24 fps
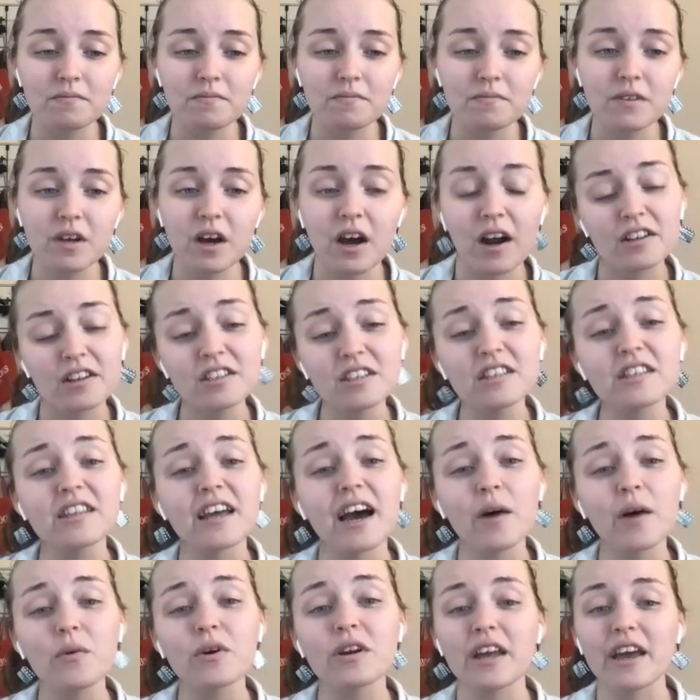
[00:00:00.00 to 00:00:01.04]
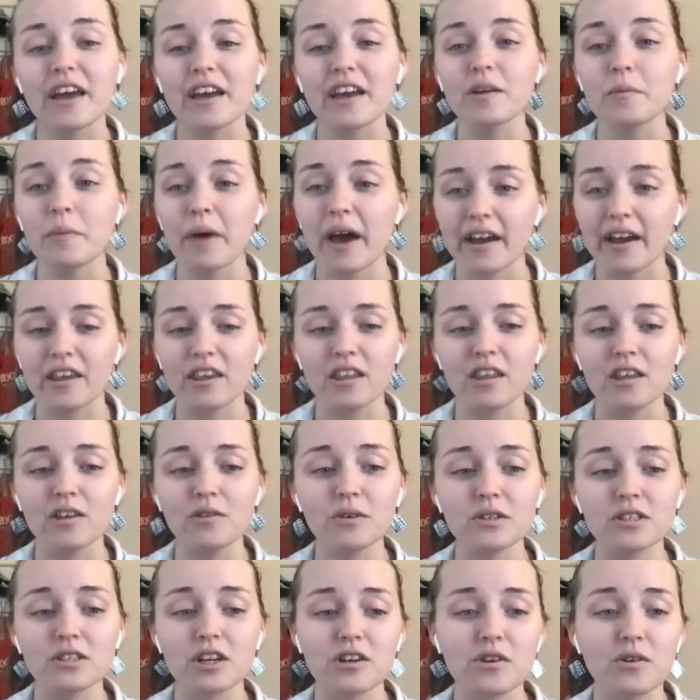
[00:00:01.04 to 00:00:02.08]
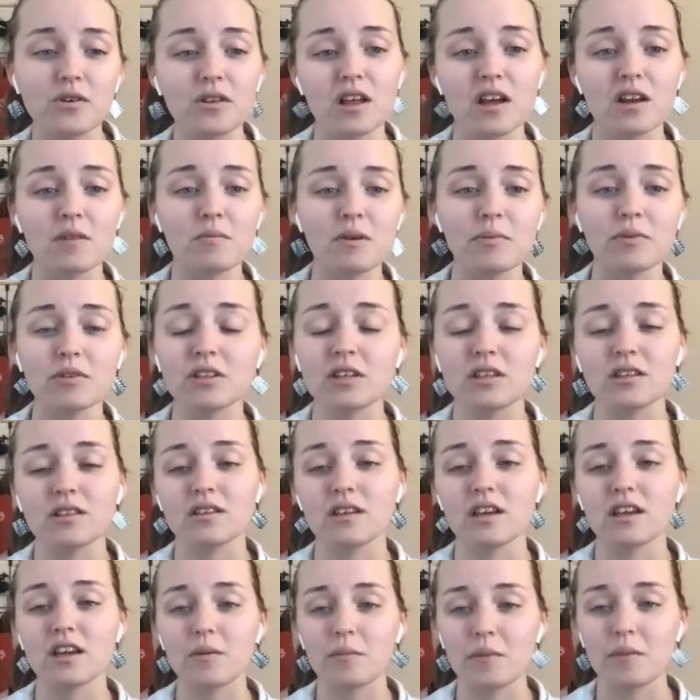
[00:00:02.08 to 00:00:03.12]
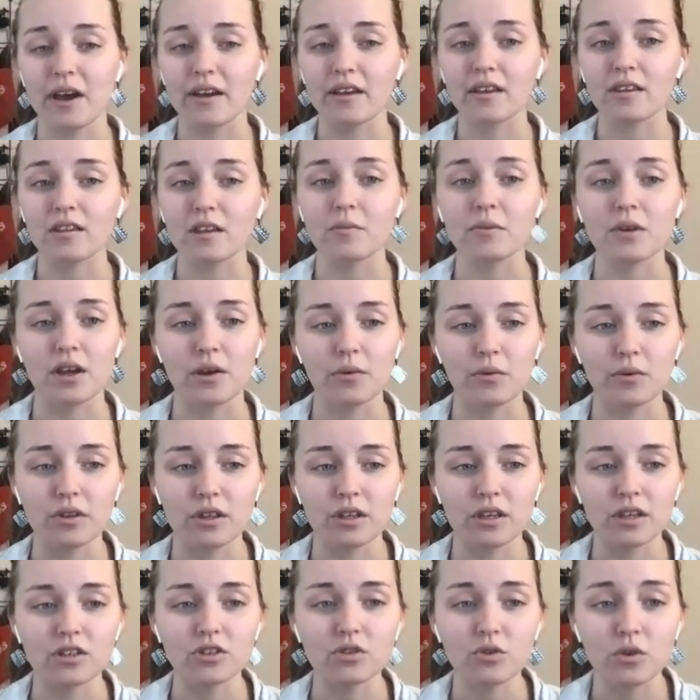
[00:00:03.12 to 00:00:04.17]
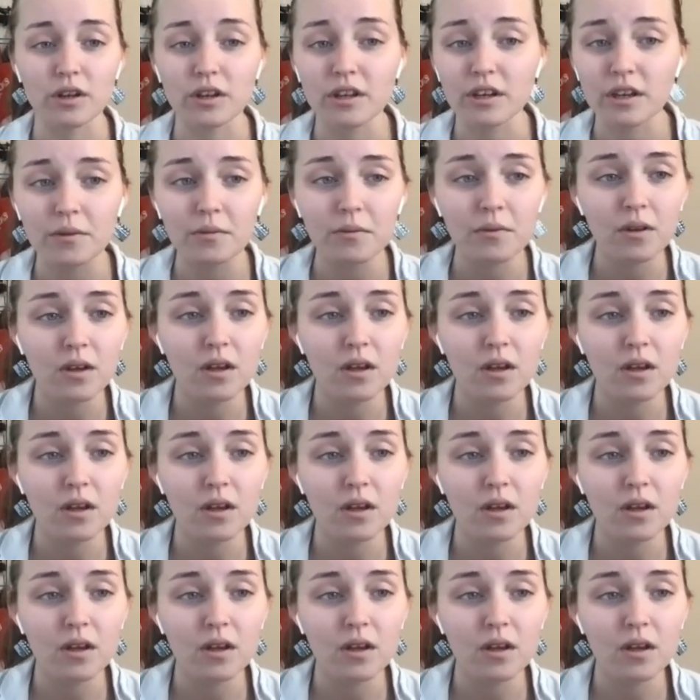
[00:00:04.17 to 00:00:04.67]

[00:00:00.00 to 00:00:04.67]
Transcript: Honestly, that one and Immaculate, which I know a lot of people didn't like Immaculate, but I really enjoyed it.